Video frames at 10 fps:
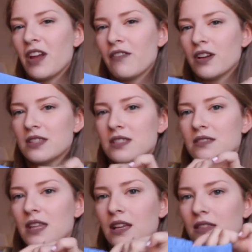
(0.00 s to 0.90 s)

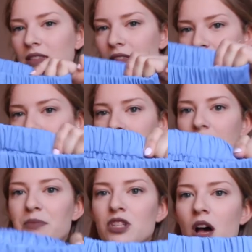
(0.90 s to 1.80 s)
favorites. Like, this
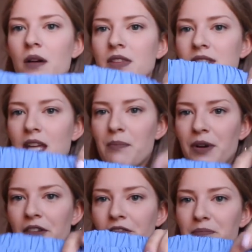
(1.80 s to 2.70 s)
type of top, this
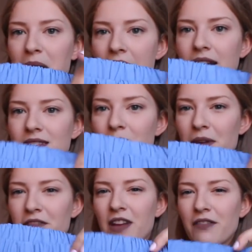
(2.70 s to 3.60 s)
type of band is not
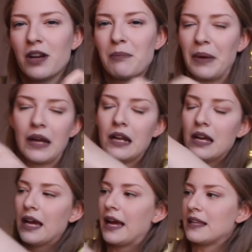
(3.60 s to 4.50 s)
my favorite, but
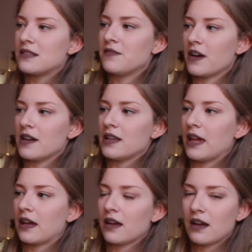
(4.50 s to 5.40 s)
it's very
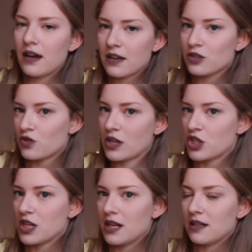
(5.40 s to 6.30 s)
like
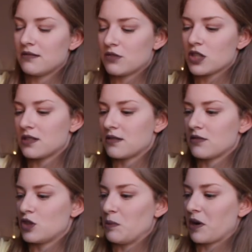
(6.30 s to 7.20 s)
stretchy, and it's just
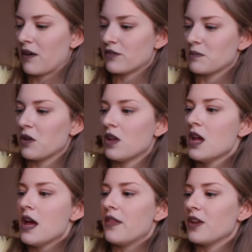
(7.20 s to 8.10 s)
super comfortable.
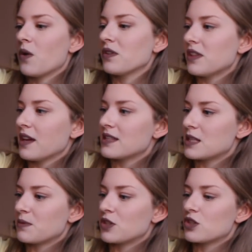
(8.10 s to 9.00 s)
The only thing is
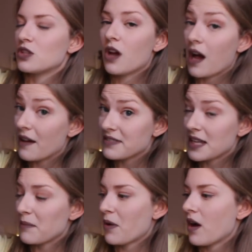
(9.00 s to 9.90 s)
this one does not have
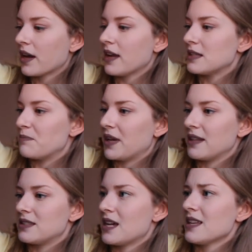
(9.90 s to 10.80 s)
side pockets, but
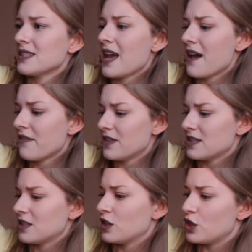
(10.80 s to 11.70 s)
it does have
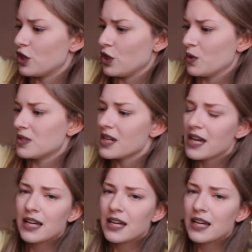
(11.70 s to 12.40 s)
this cute